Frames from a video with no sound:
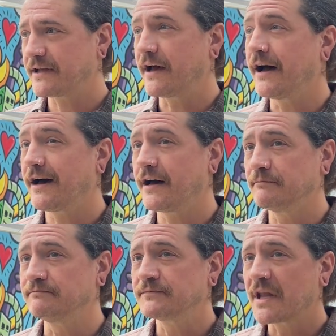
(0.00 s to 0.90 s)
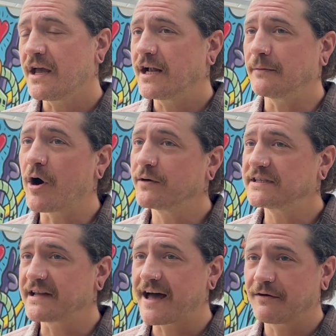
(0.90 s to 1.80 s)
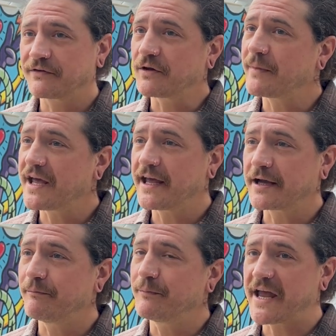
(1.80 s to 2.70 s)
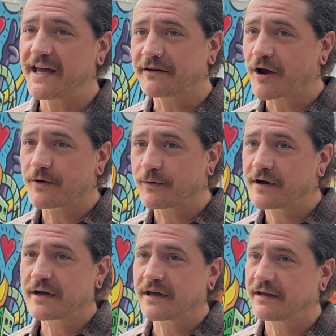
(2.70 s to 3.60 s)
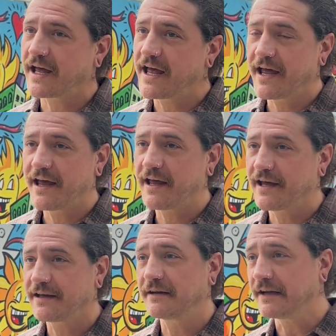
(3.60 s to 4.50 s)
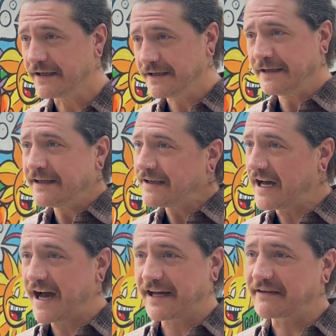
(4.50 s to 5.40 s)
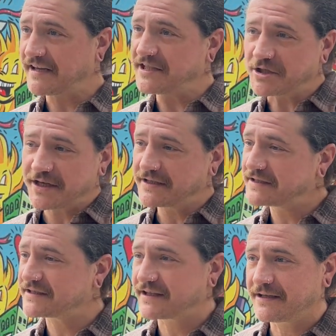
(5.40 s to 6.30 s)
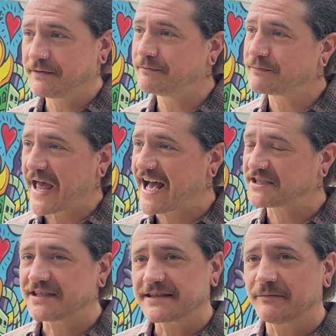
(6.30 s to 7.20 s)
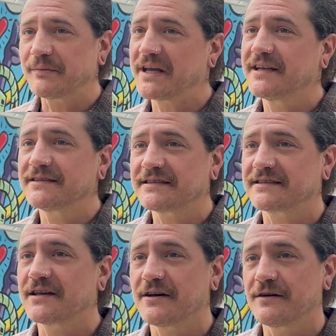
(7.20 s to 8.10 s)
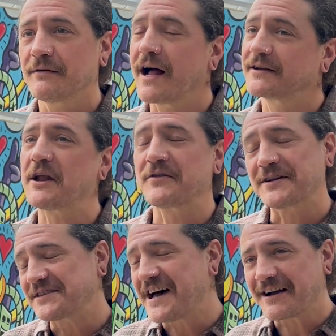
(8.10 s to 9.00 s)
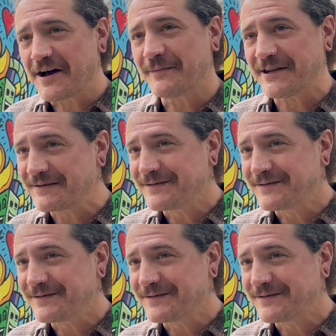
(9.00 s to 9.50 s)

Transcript: And I'm always down to make band artwork and t-shirts and patches and pins, so I don't know, there's a lot coming.